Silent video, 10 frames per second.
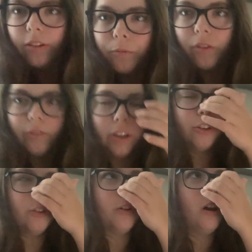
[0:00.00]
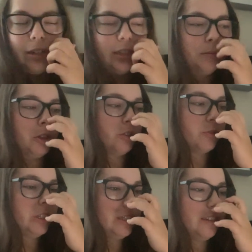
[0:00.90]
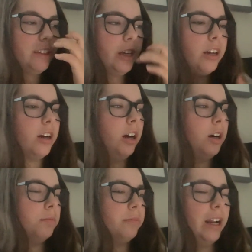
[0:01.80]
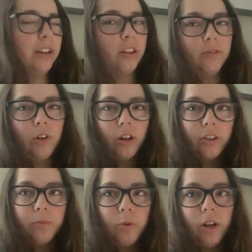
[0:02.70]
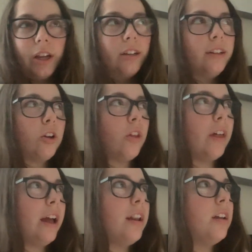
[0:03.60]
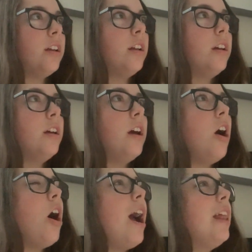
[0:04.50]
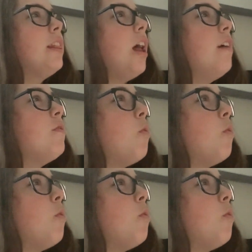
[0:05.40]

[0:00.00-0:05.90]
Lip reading: with Vindu. I did a bunch of relisting, edited the vlog this morning, did all that. I love